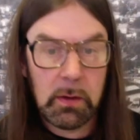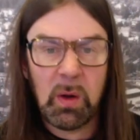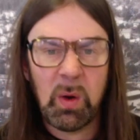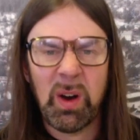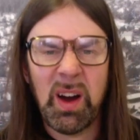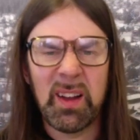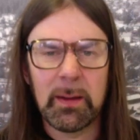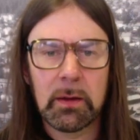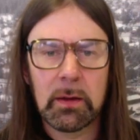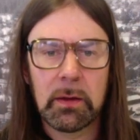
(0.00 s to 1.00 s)
All right,
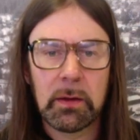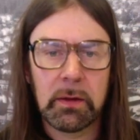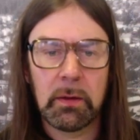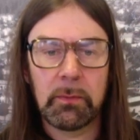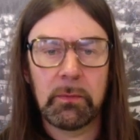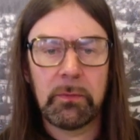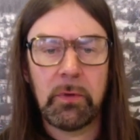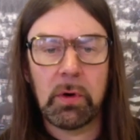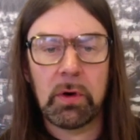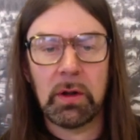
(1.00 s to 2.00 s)
the
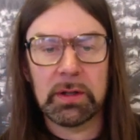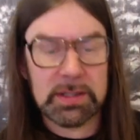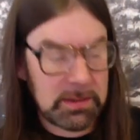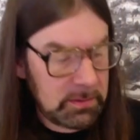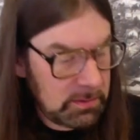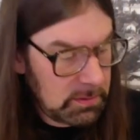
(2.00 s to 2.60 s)
phone call is